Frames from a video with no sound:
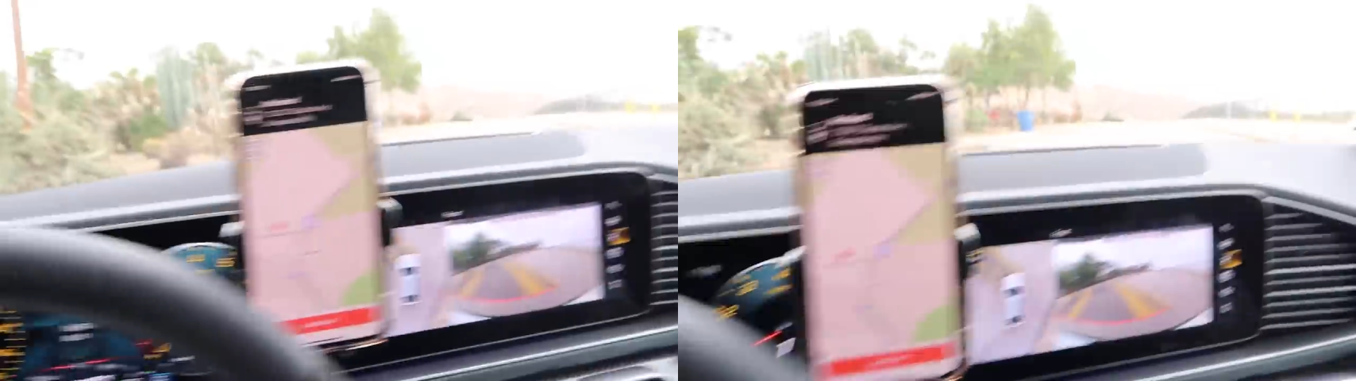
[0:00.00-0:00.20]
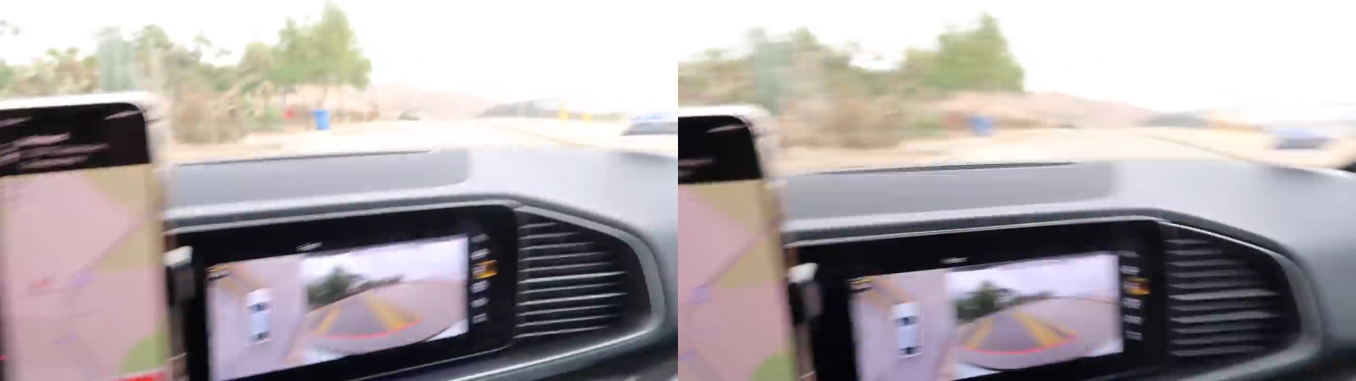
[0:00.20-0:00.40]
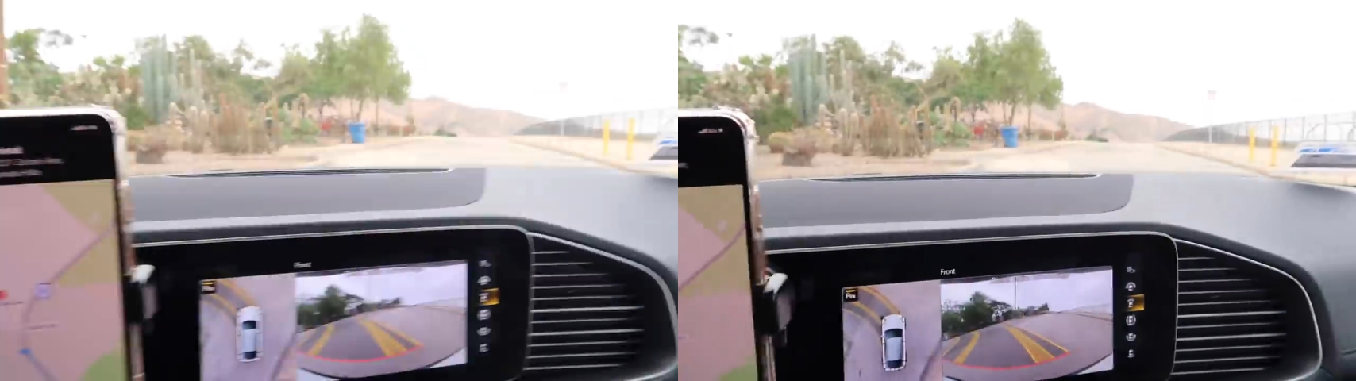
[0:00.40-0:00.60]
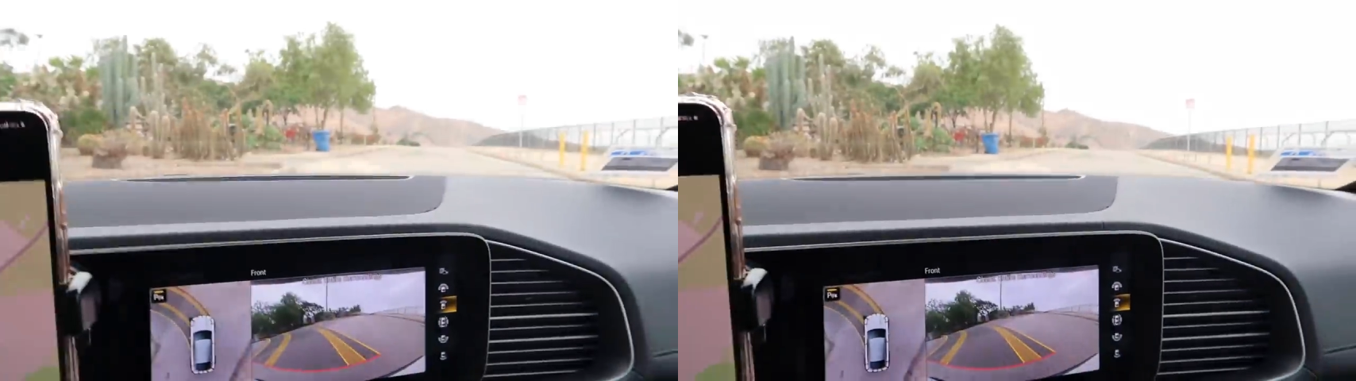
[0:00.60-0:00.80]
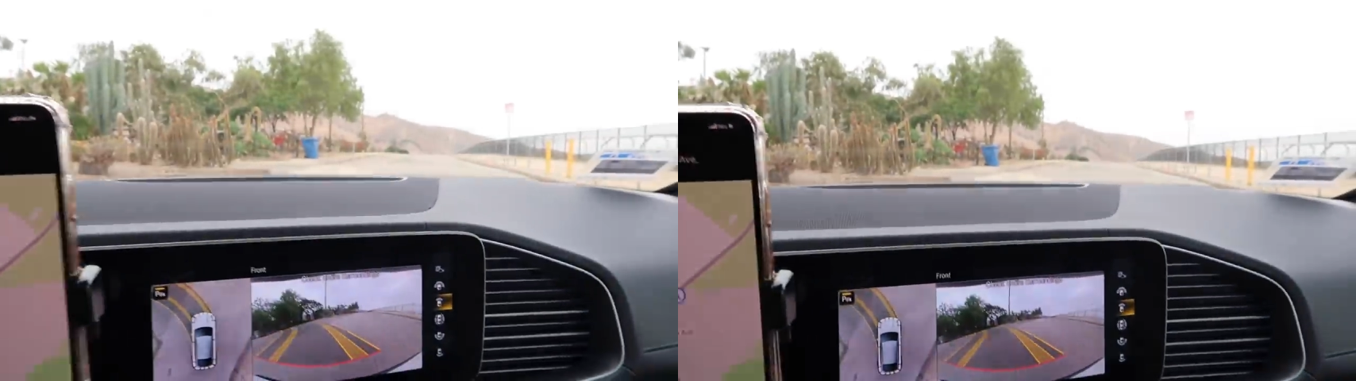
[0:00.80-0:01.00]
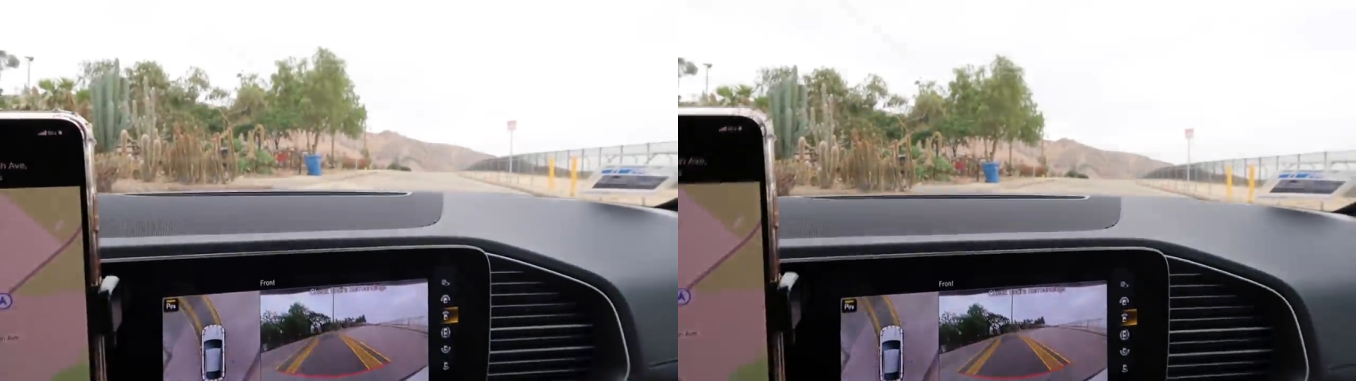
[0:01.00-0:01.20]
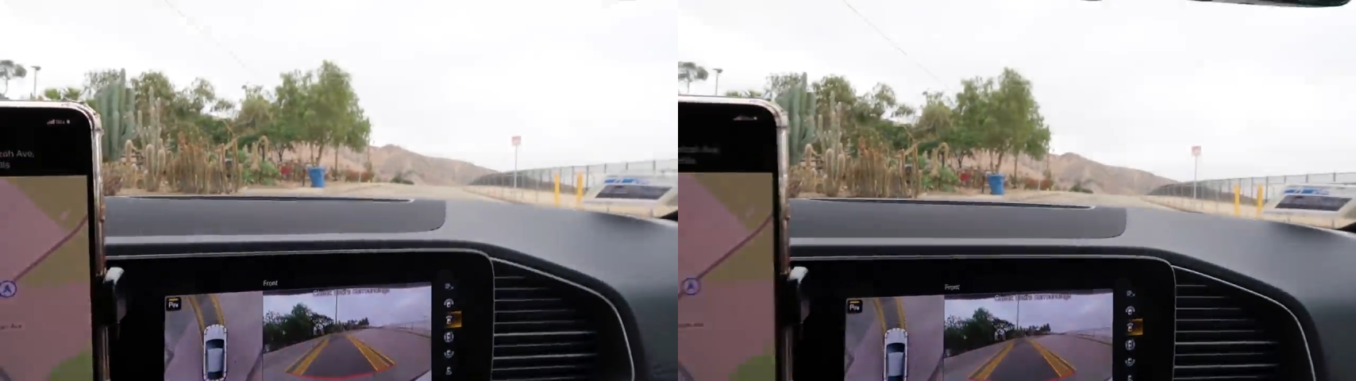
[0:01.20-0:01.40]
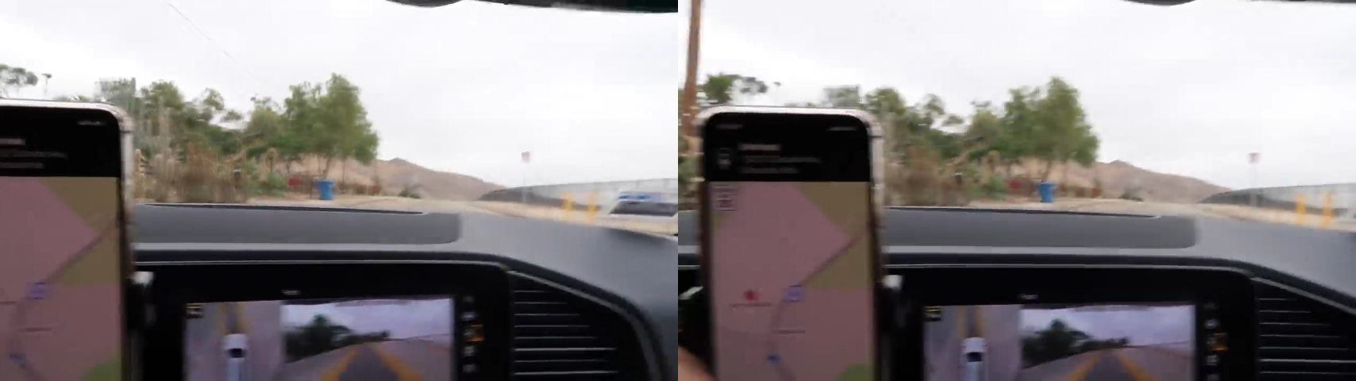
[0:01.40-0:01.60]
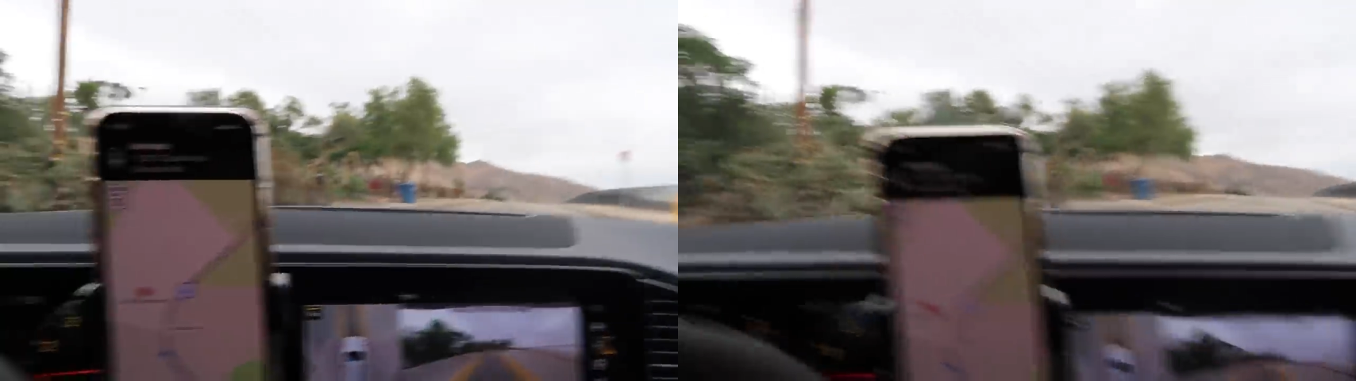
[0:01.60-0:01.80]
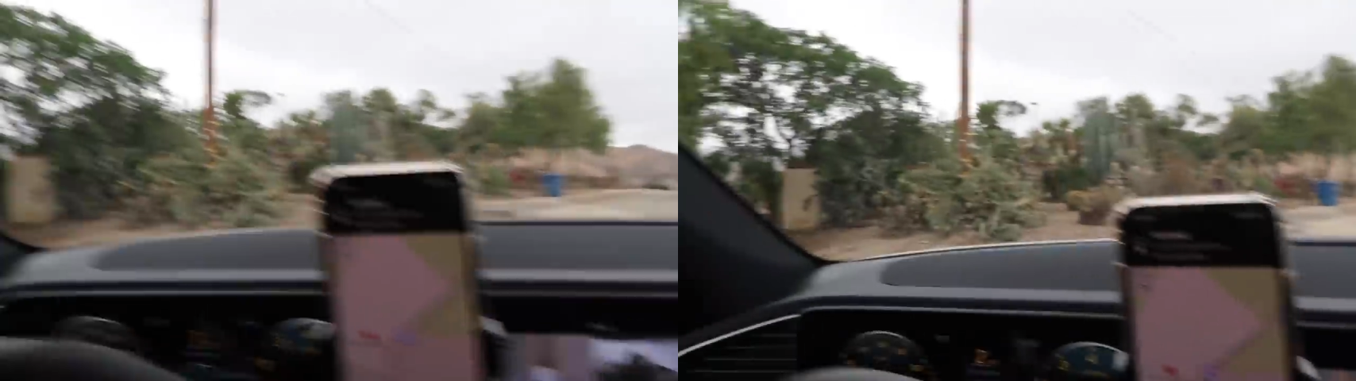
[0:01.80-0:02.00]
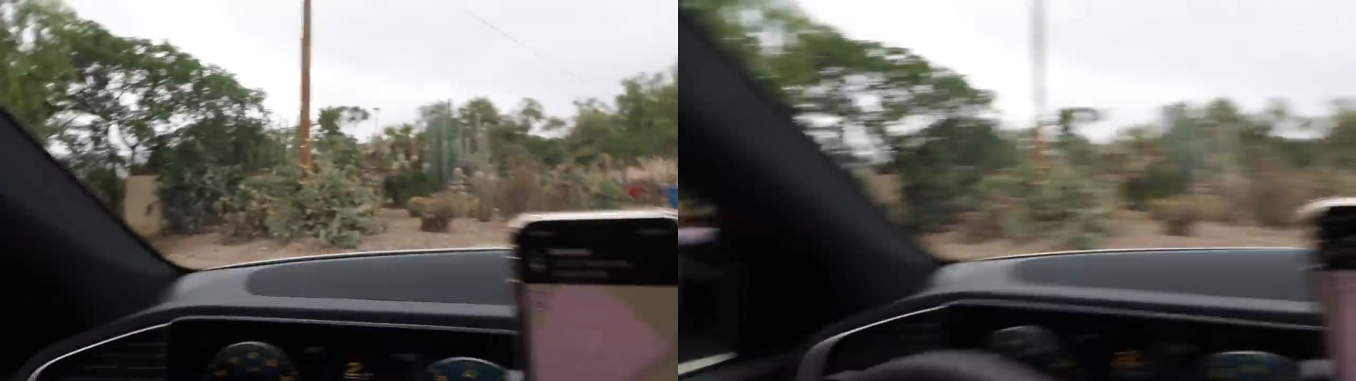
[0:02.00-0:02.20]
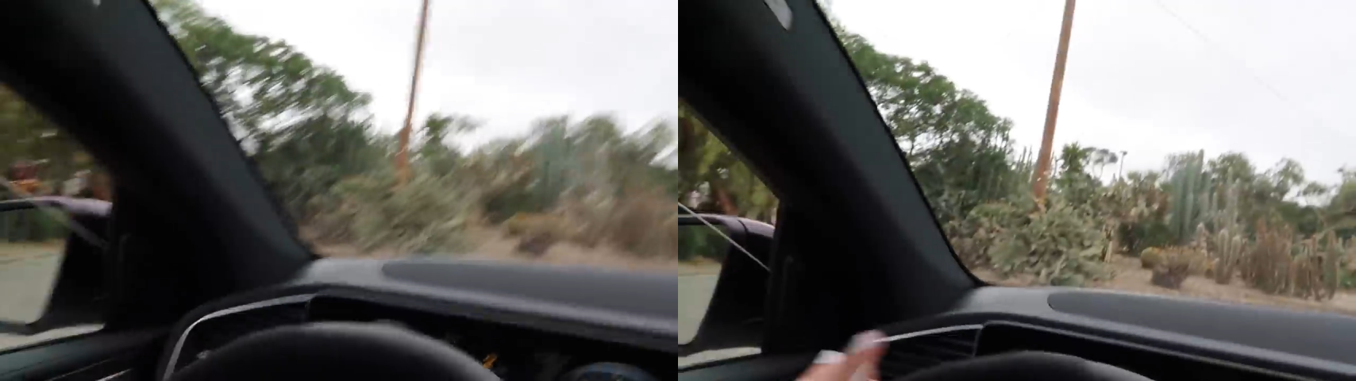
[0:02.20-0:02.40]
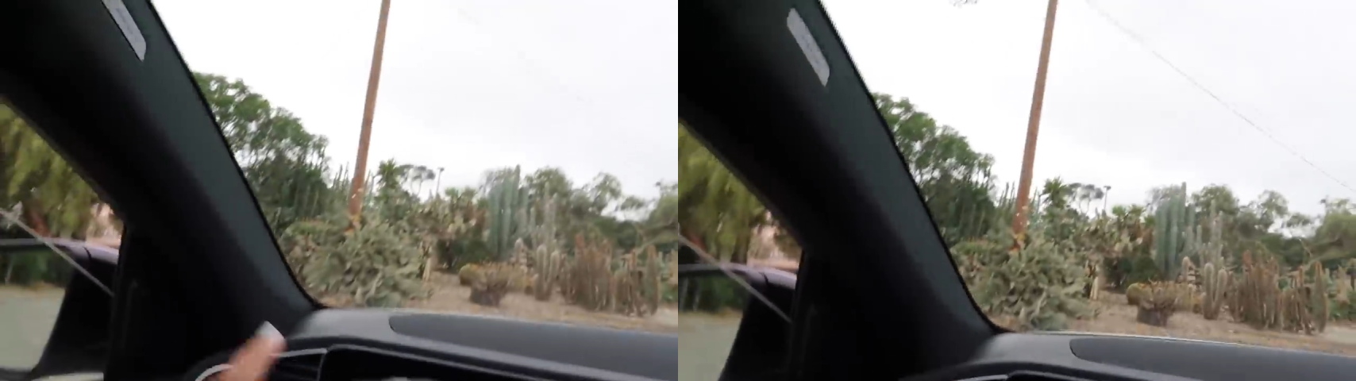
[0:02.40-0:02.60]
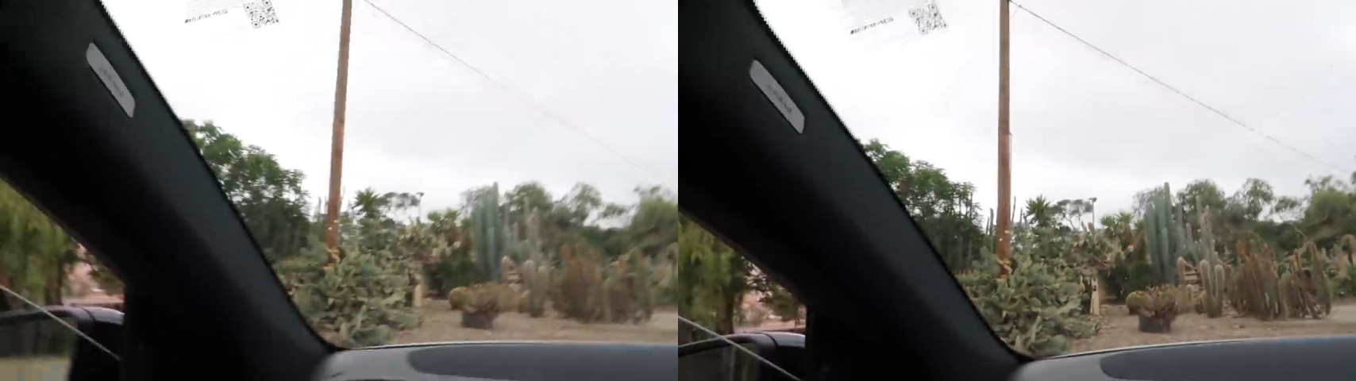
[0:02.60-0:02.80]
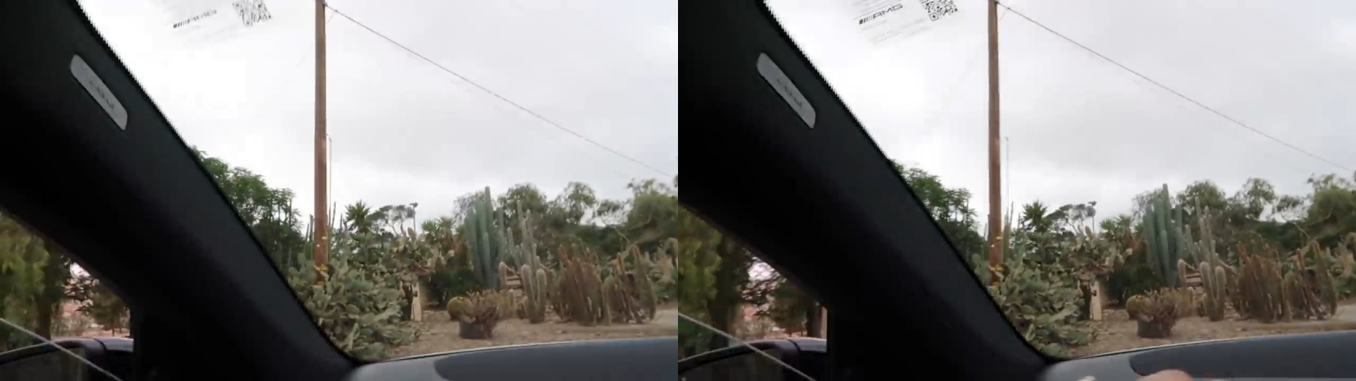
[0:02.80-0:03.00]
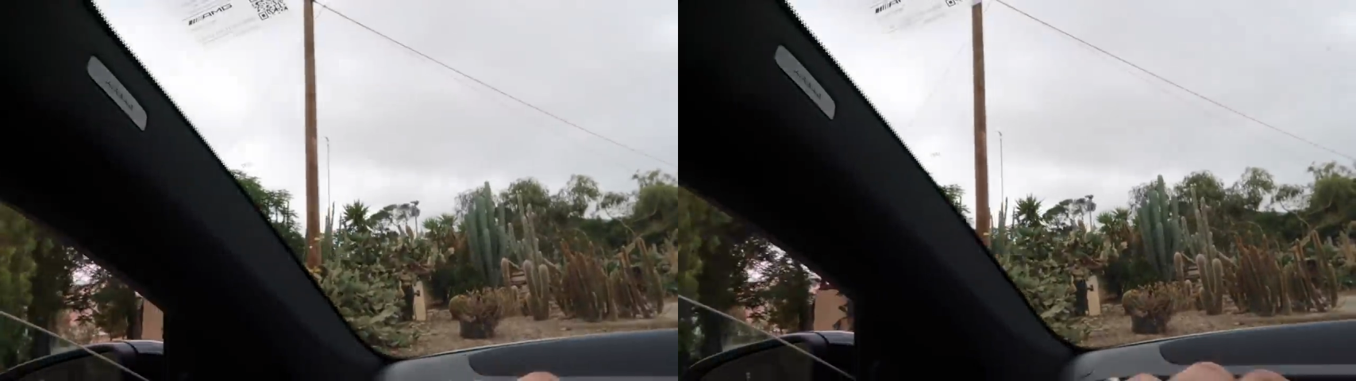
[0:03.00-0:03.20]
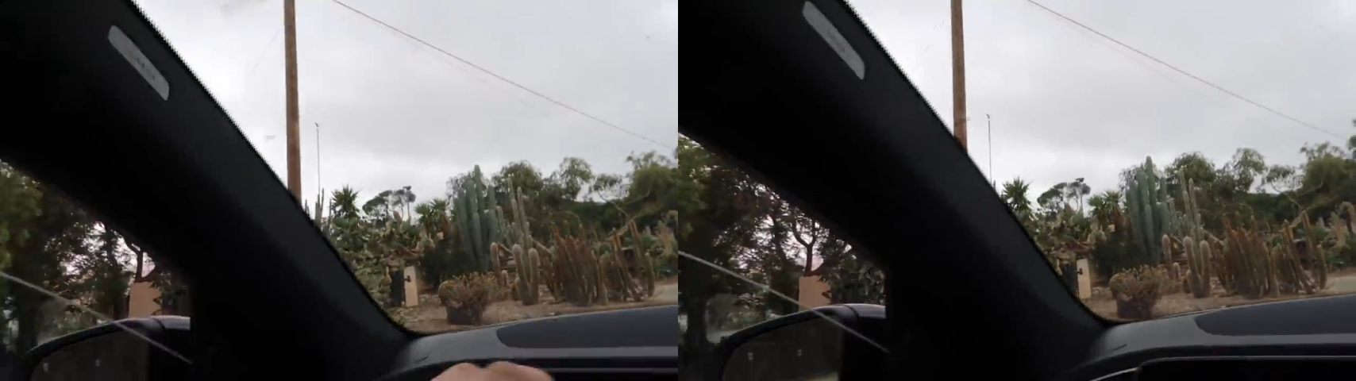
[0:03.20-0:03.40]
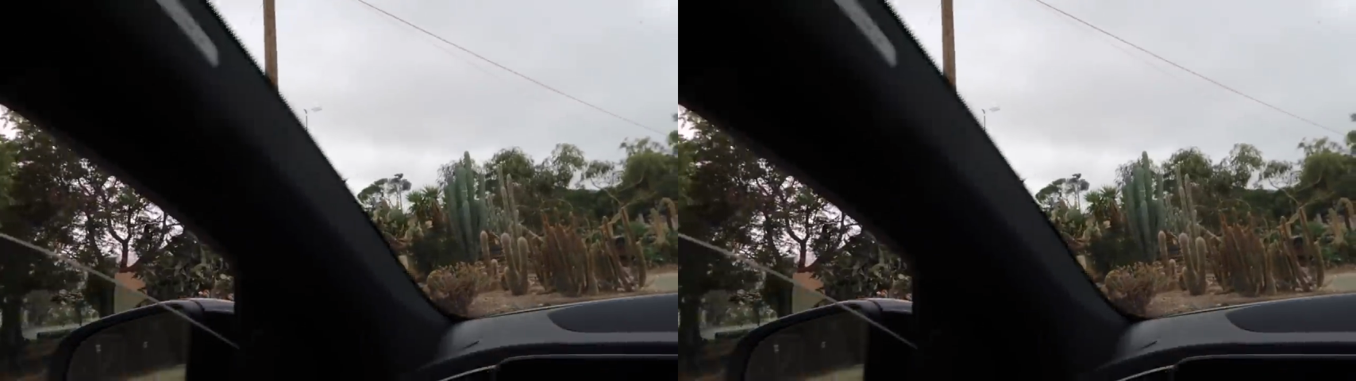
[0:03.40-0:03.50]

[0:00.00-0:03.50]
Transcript: No face is visible, so there are no lips to read.